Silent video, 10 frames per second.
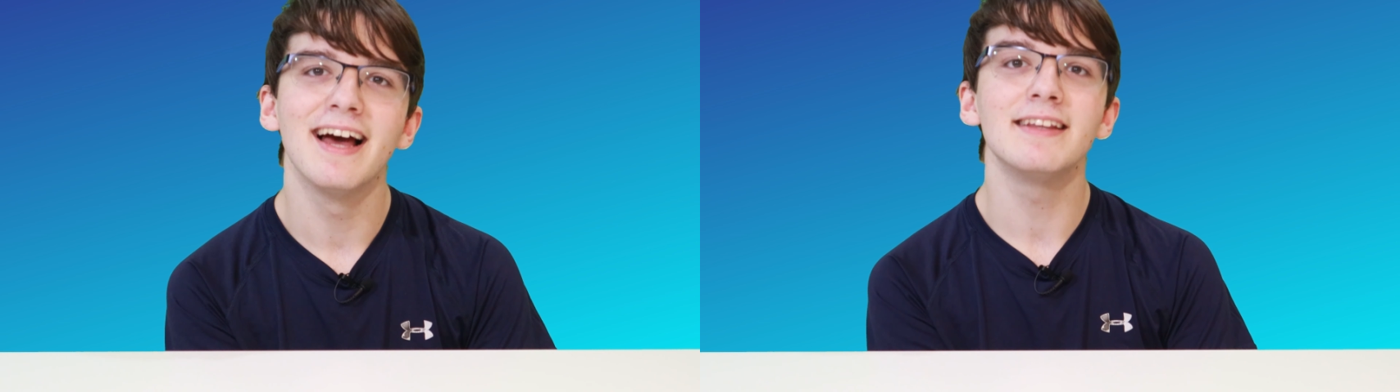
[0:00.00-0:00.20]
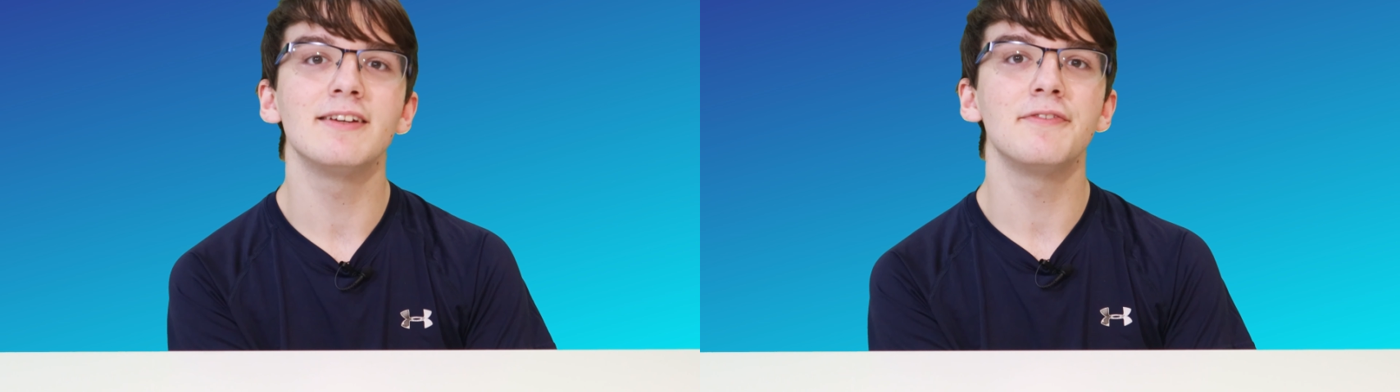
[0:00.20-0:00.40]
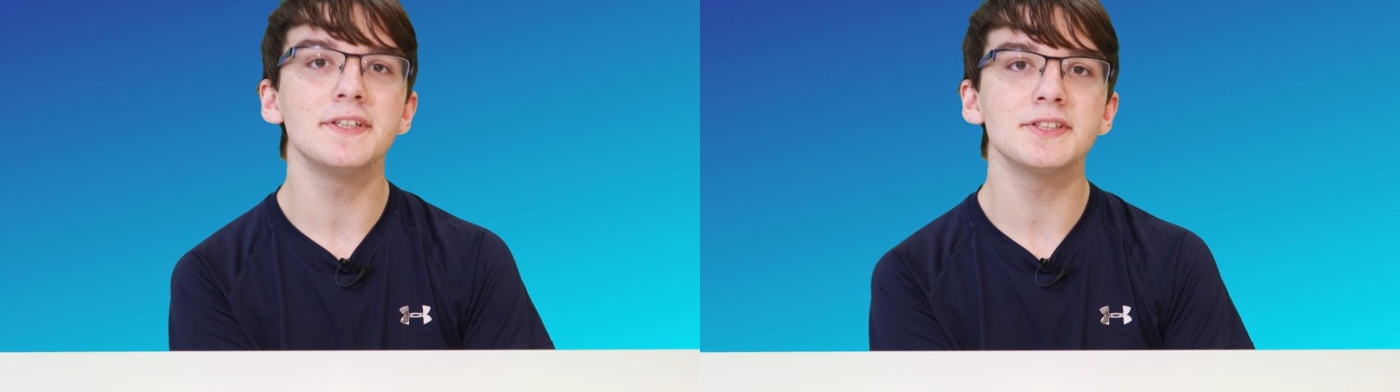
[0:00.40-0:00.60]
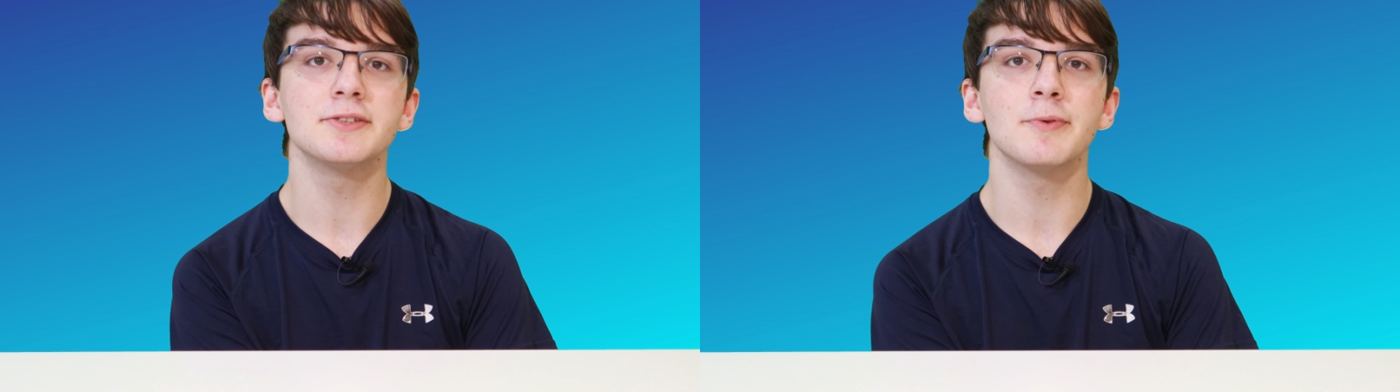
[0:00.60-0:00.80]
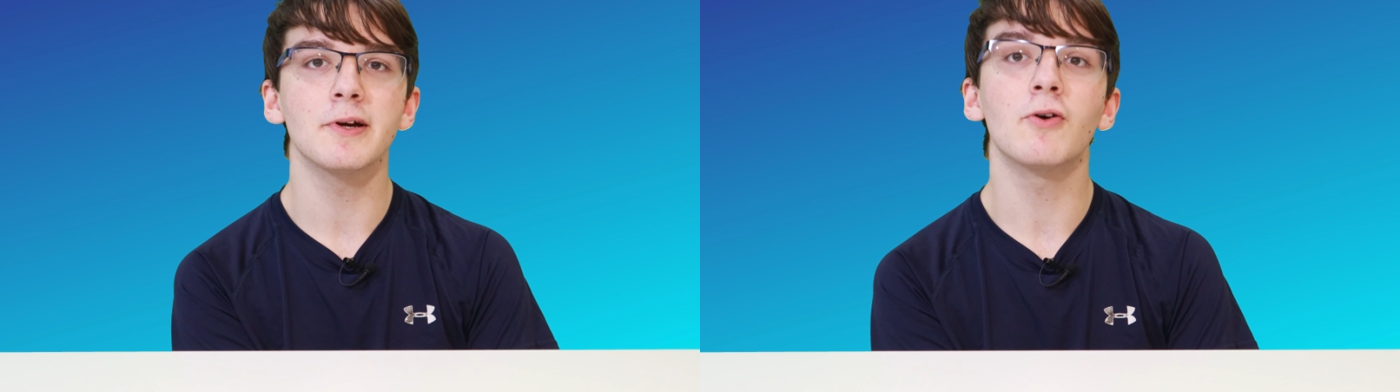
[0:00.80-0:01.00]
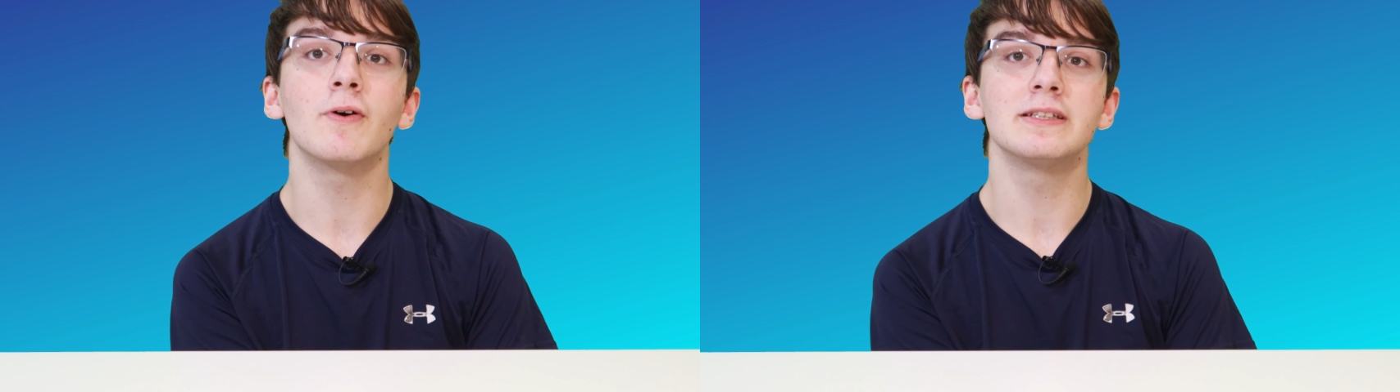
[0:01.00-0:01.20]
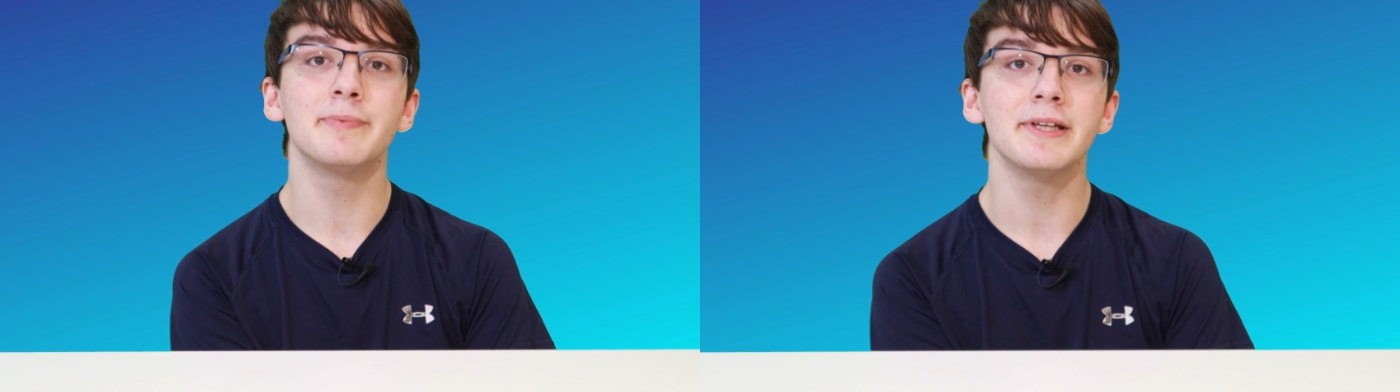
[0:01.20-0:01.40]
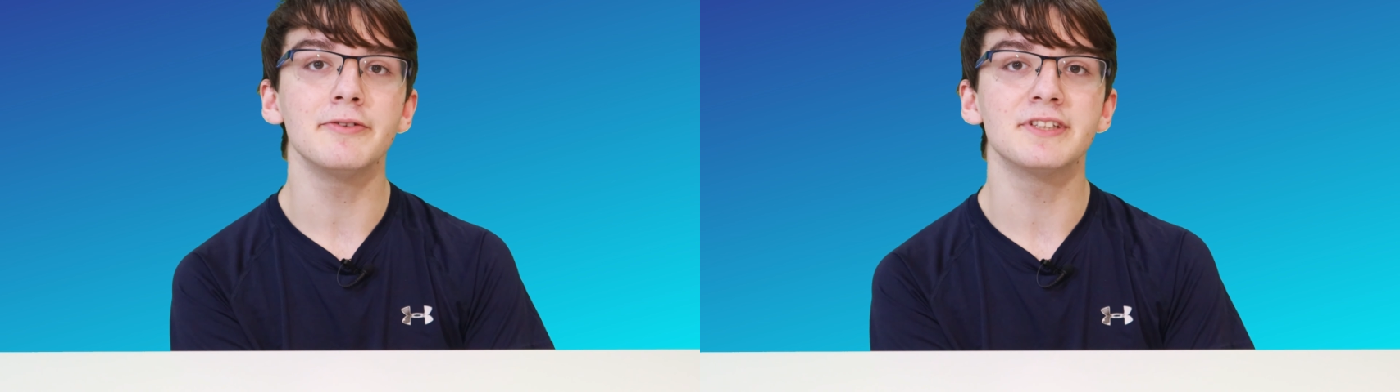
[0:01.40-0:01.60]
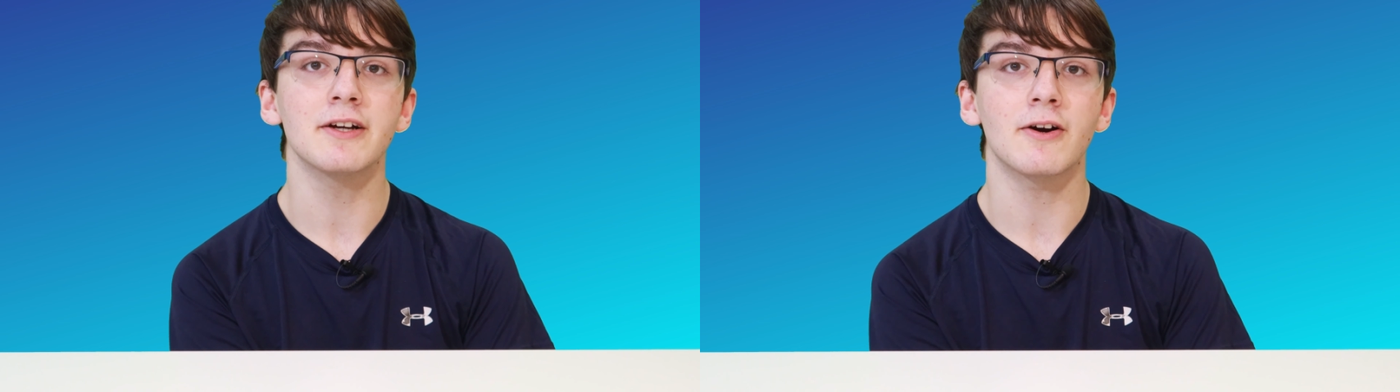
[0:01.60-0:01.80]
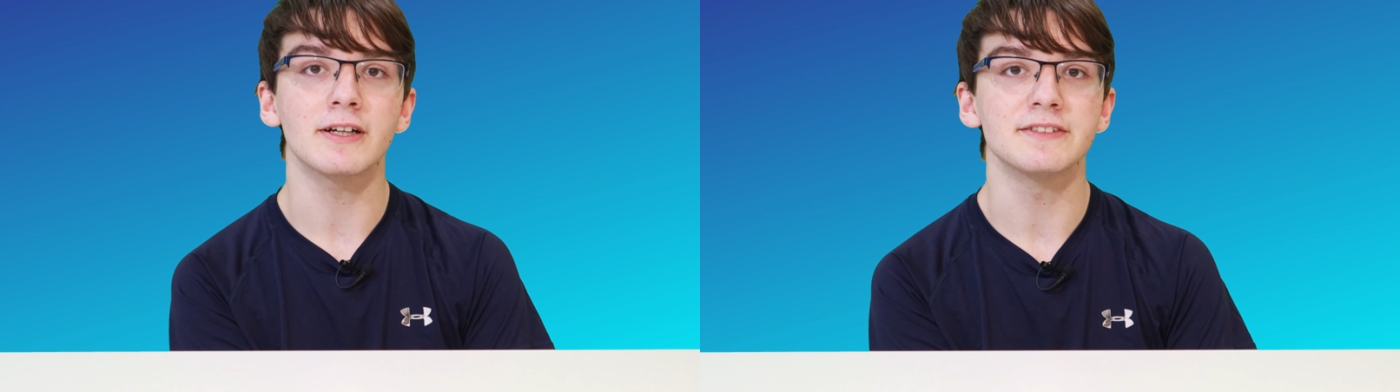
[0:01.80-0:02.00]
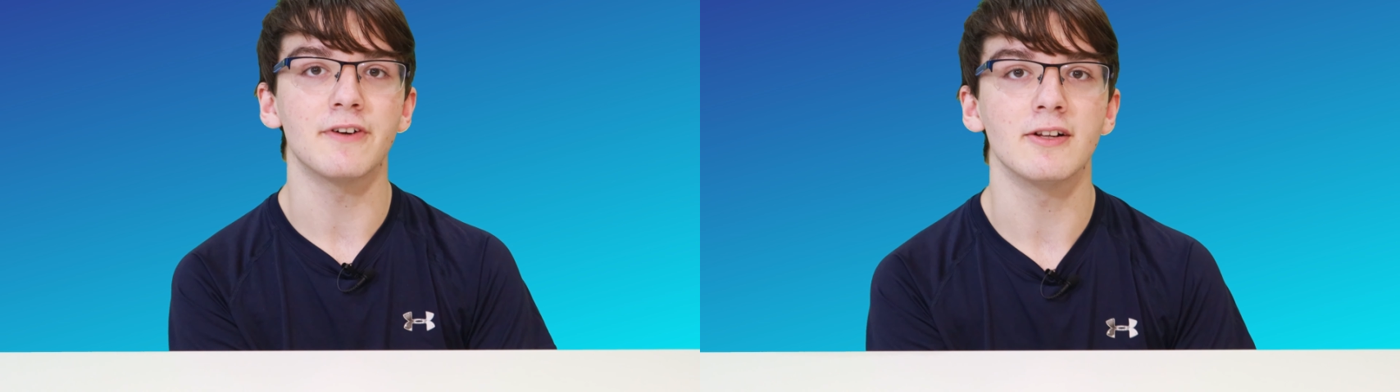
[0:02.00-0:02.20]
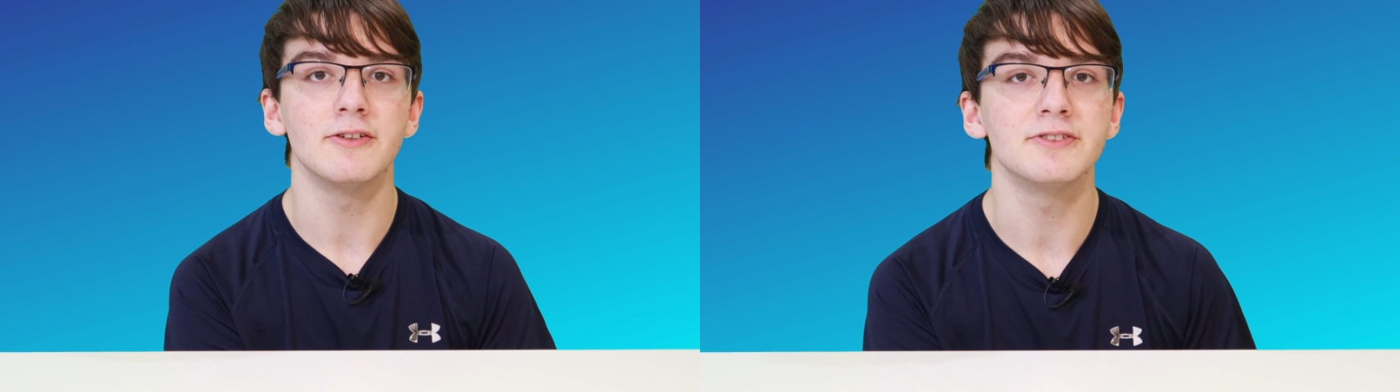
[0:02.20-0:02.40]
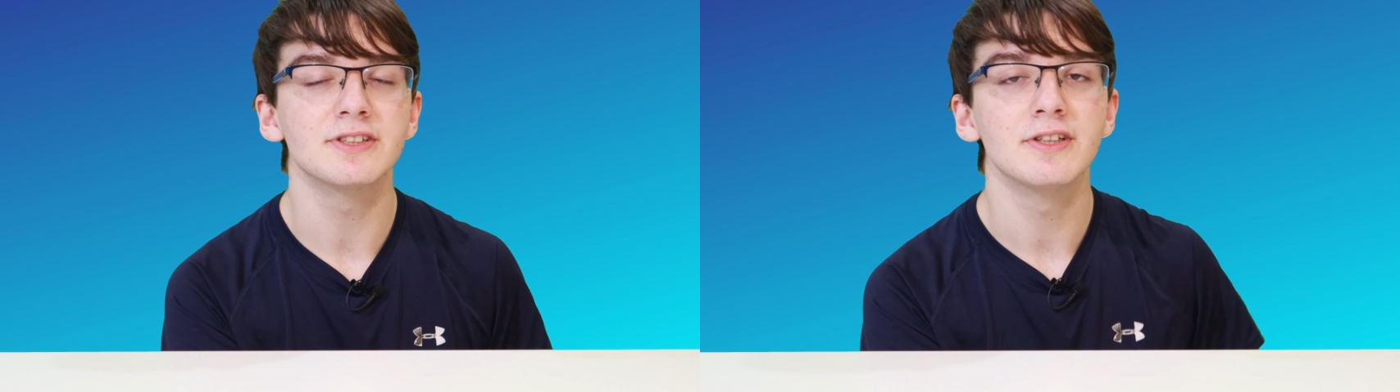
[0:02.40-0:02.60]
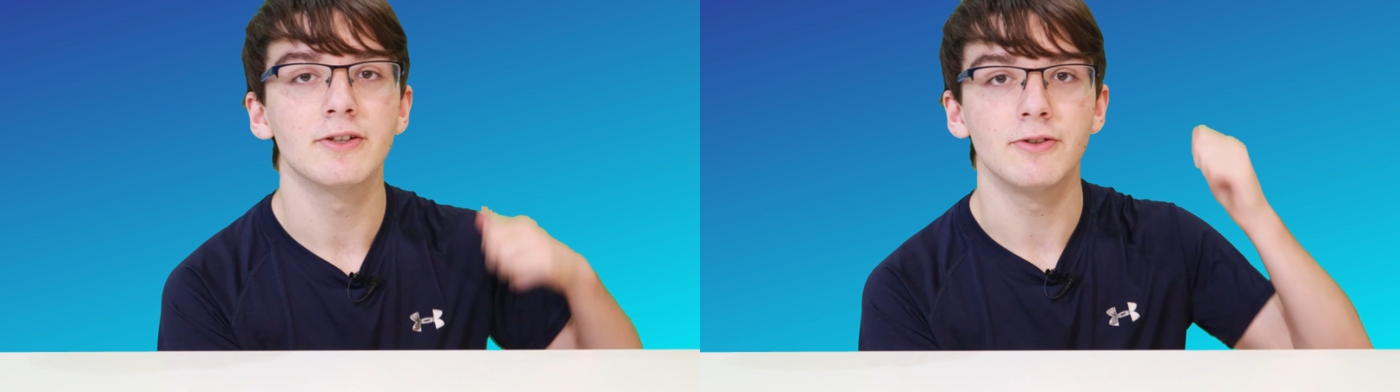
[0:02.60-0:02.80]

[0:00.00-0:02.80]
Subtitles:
And the divisions we are going to be using are as follows: